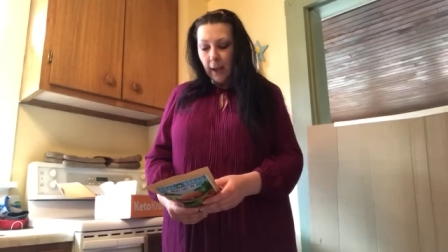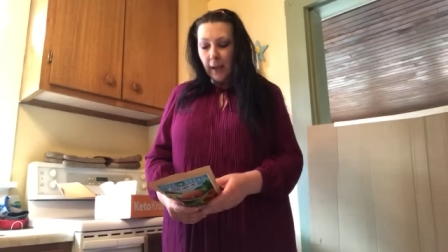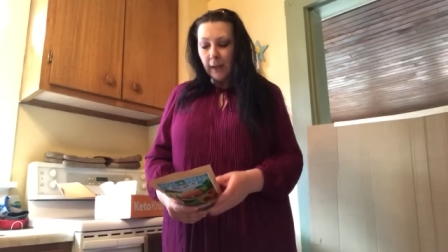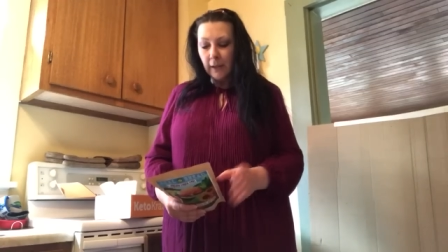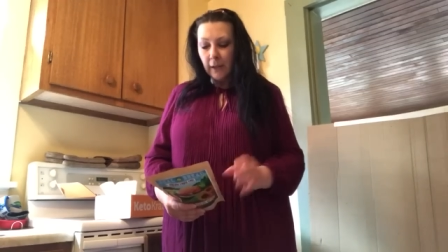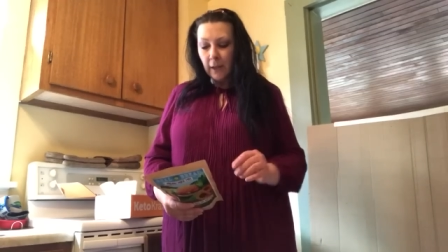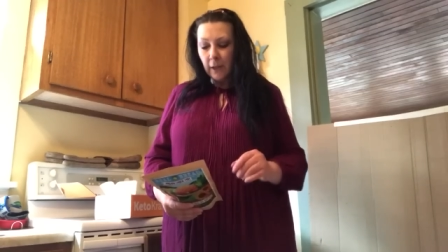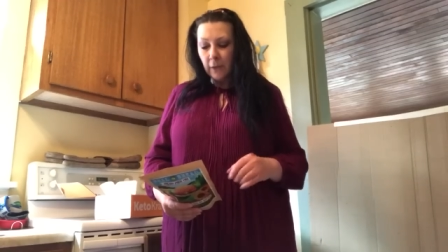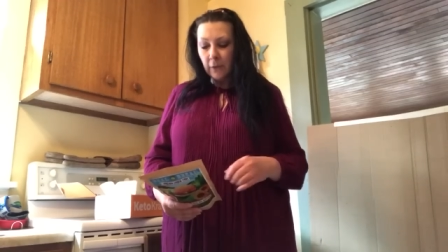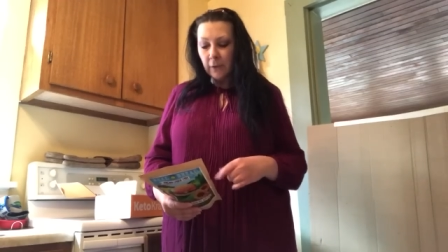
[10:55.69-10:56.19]

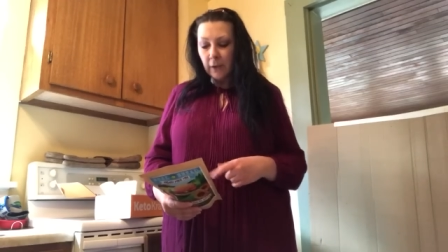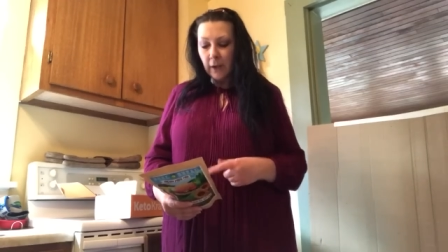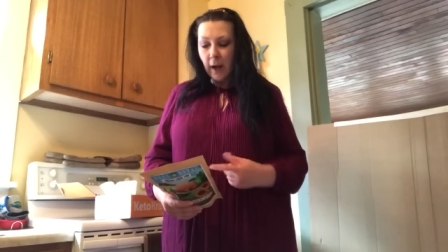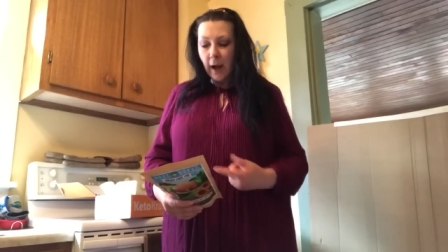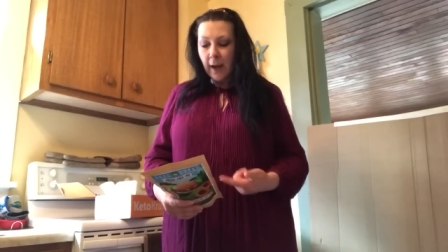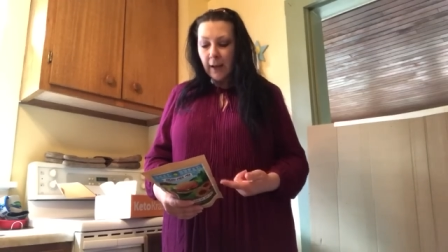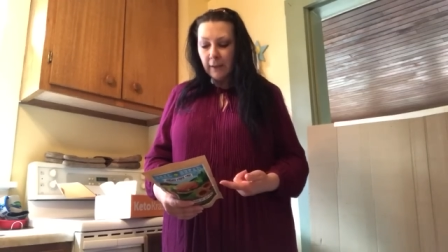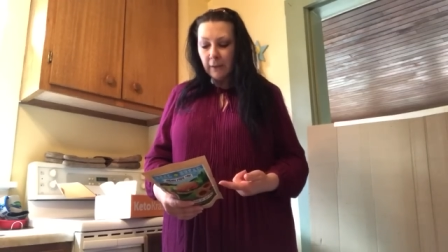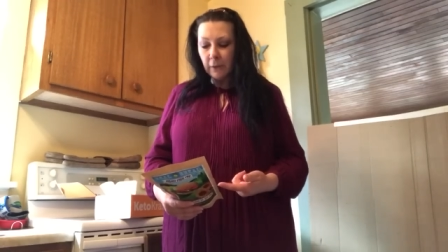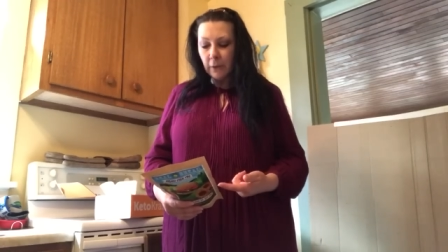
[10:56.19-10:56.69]
and you use an
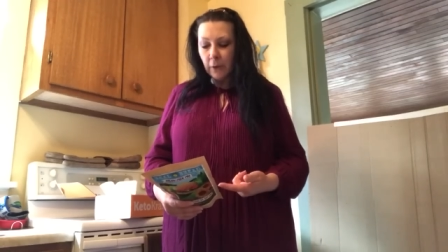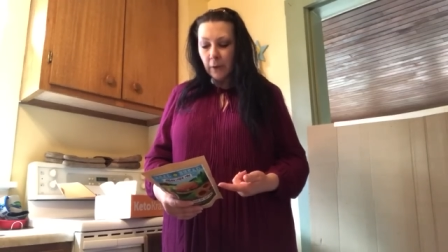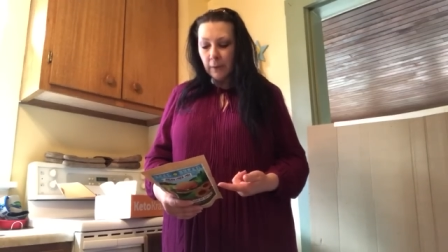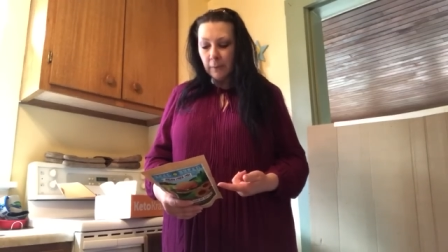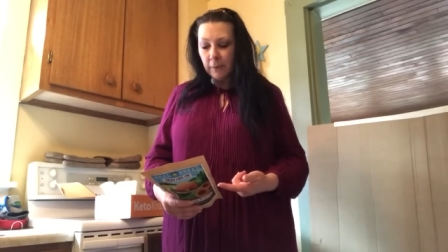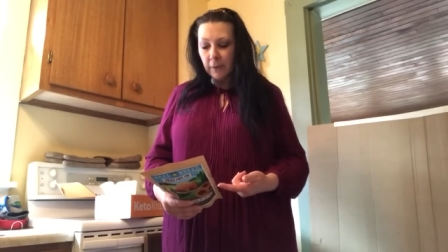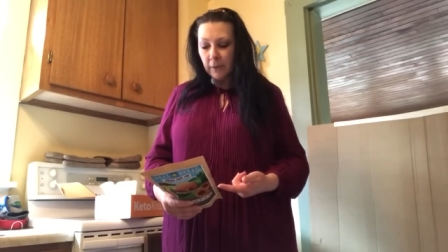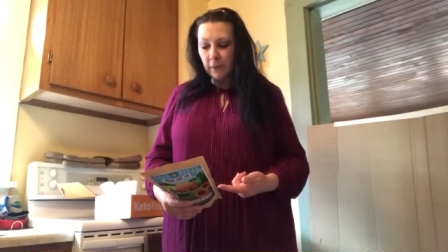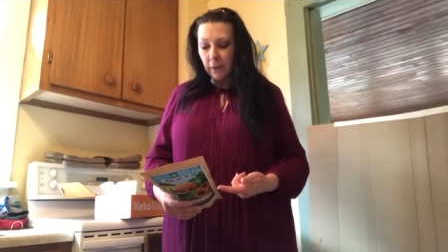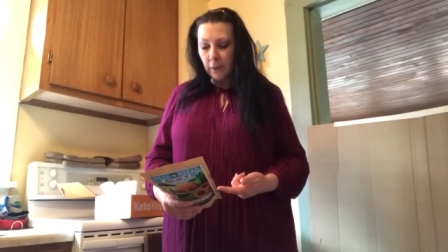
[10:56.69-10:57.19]
ice
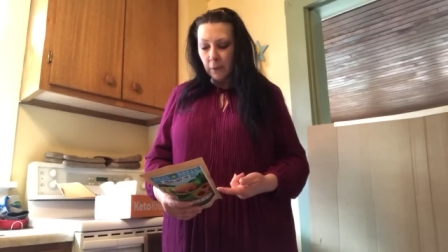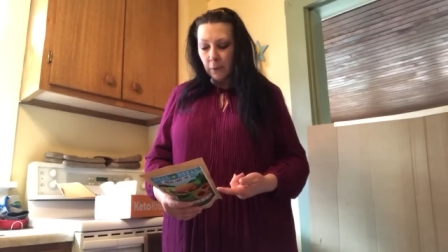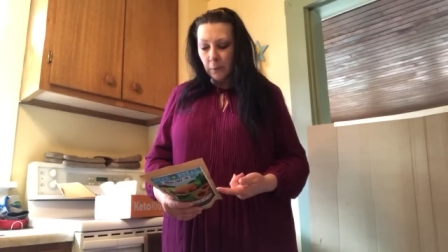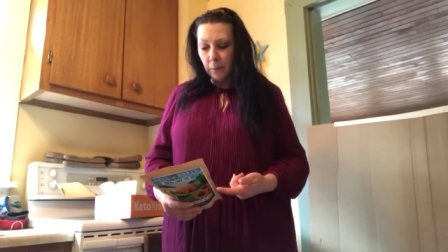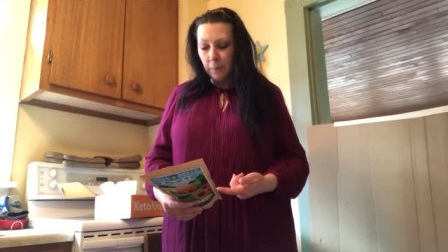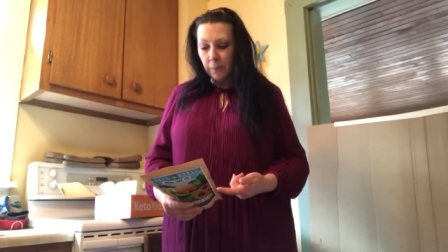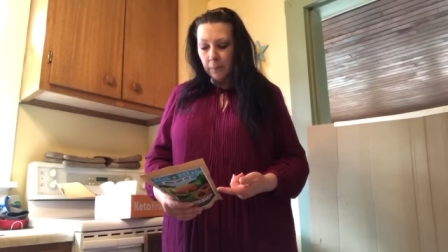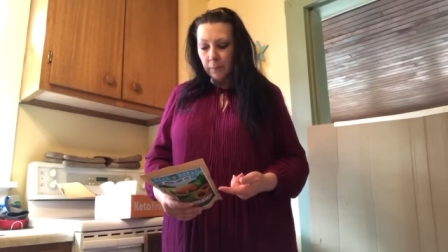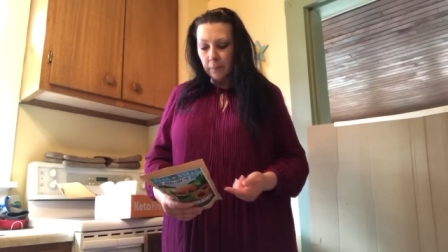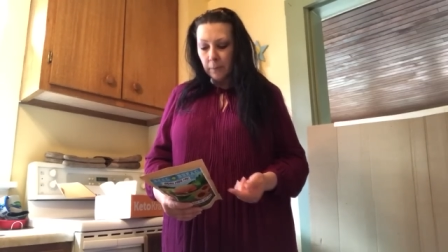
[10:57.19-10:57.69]
cream
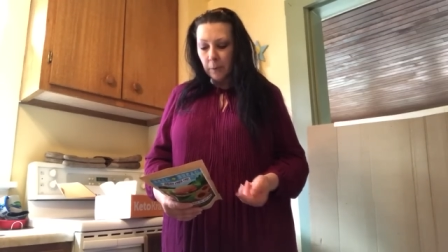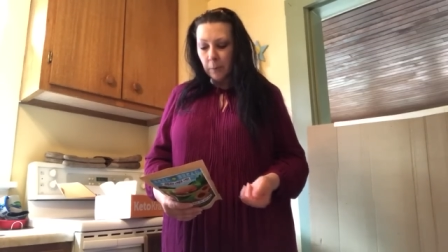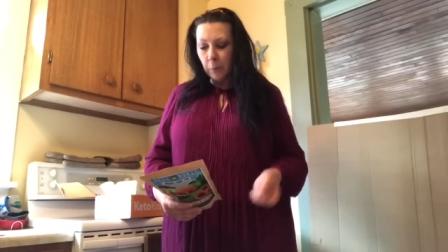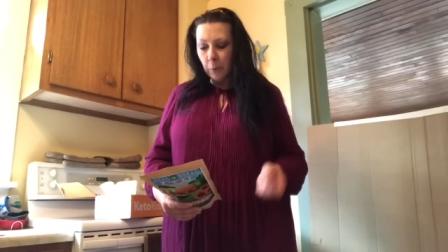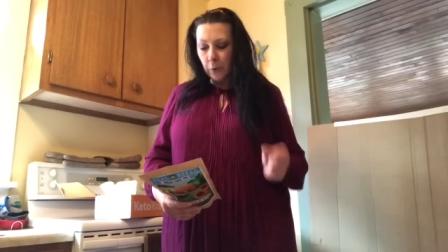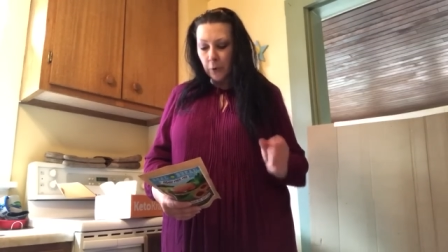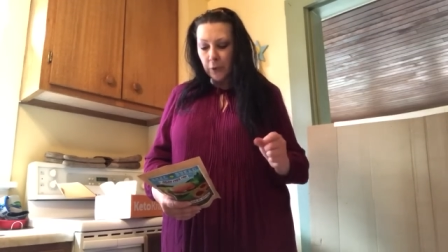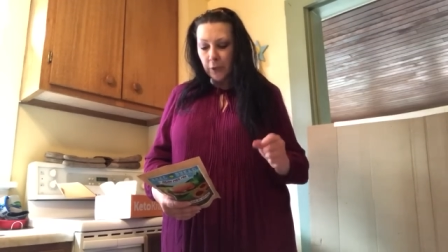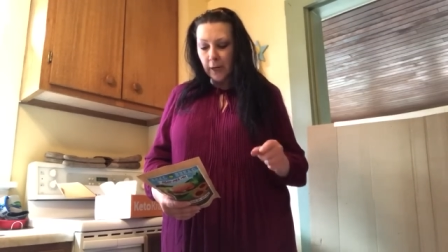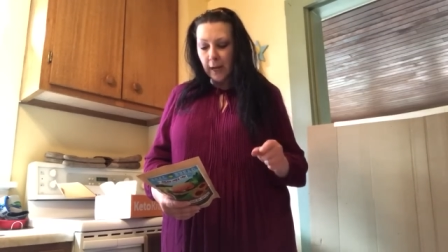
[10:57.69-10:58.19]
scoop to
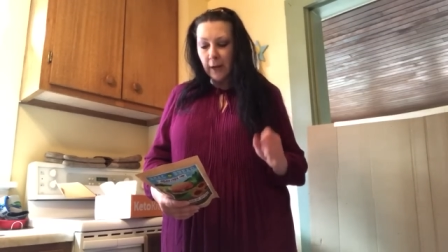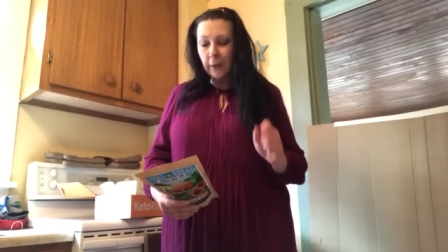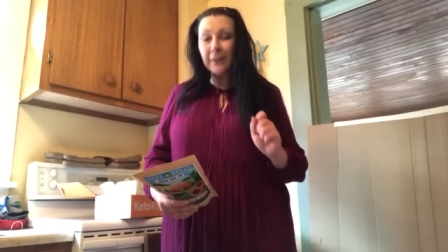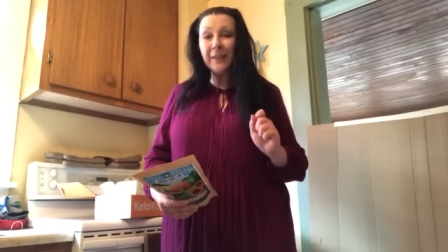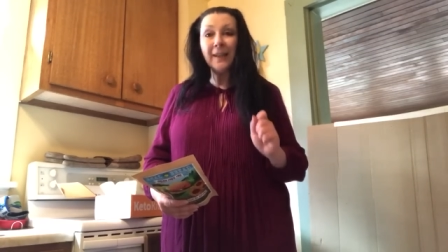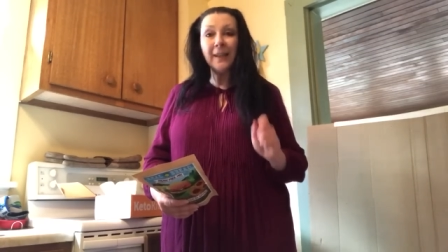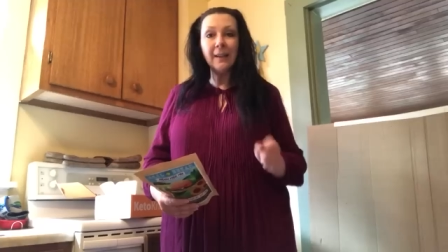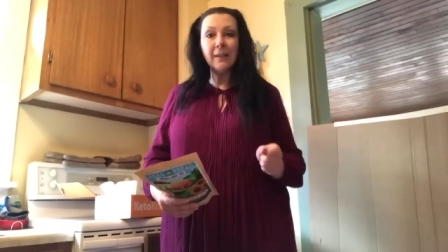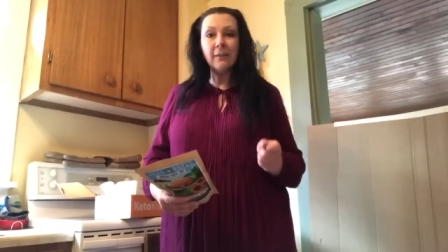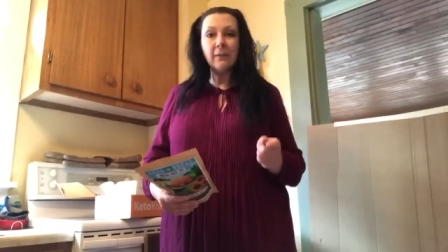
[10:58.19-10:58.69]
portion
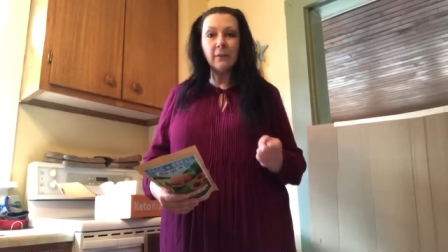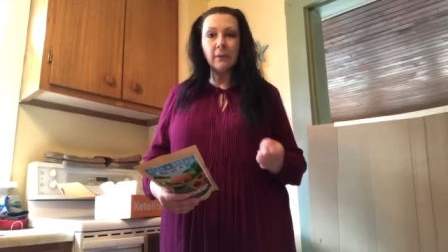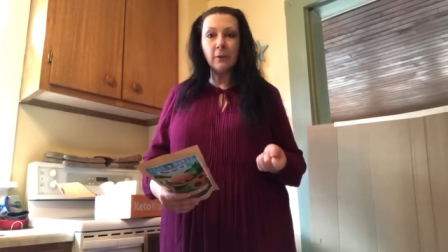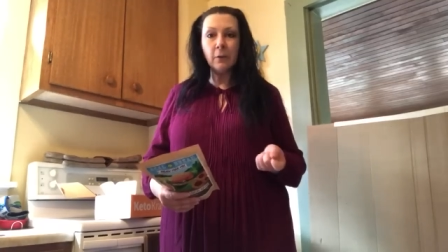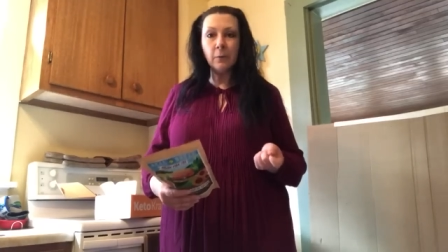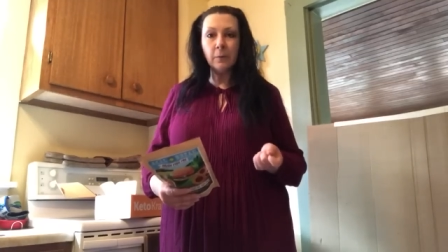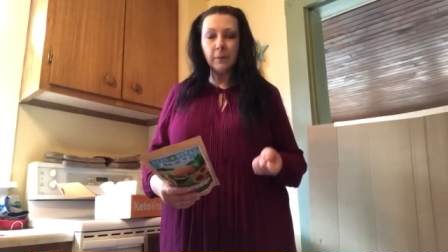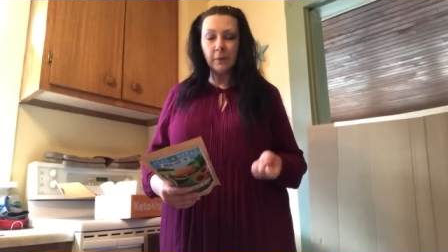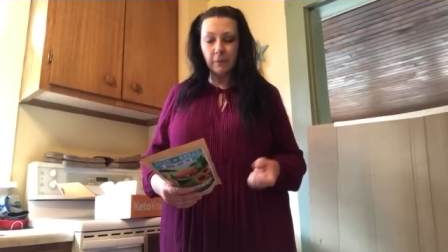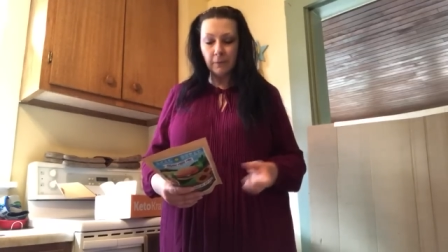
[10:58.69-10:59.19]
out 10
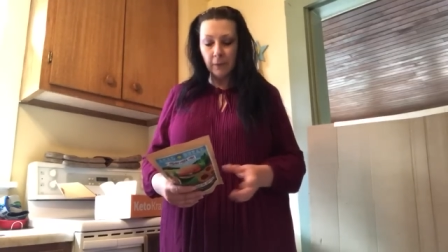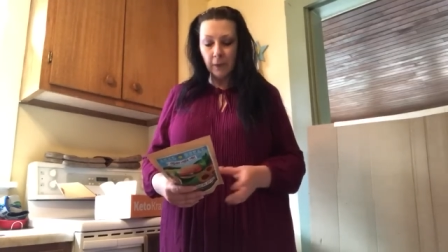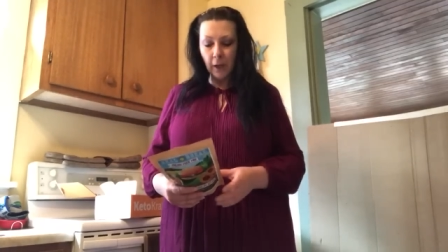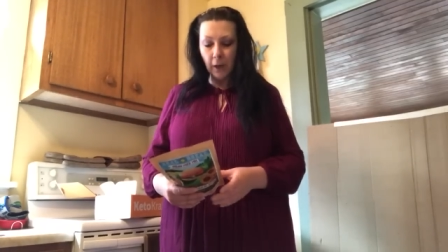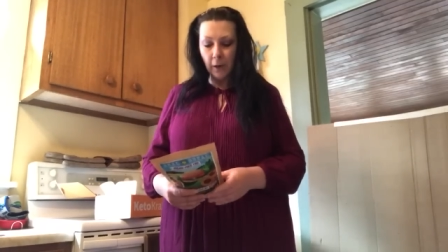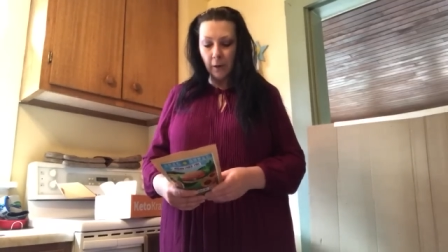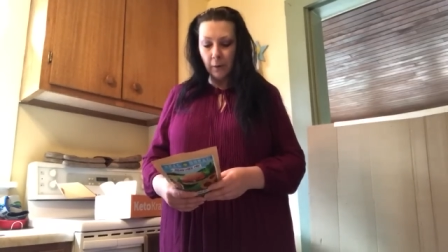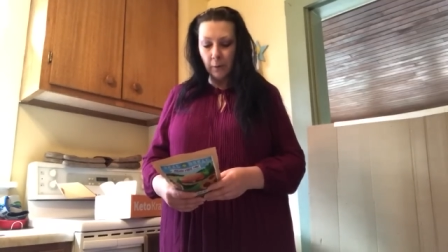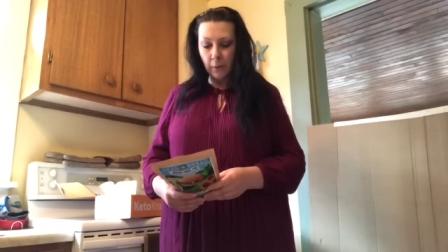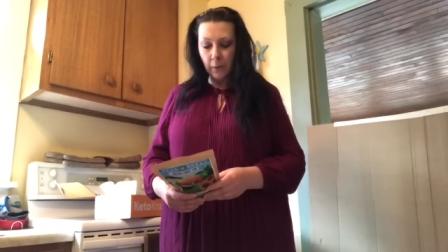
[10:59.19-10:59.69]
scoops of
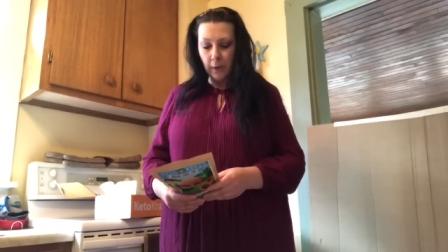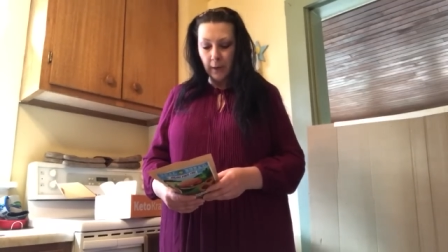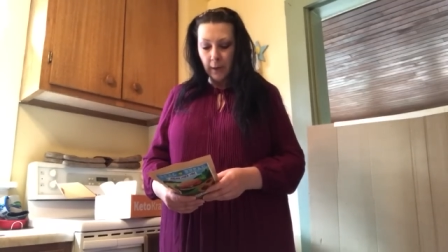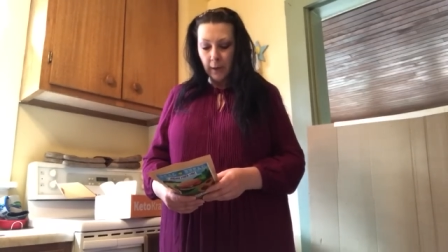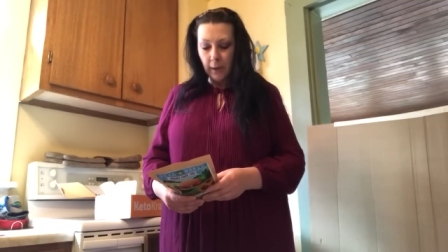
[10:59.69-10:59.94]
dough.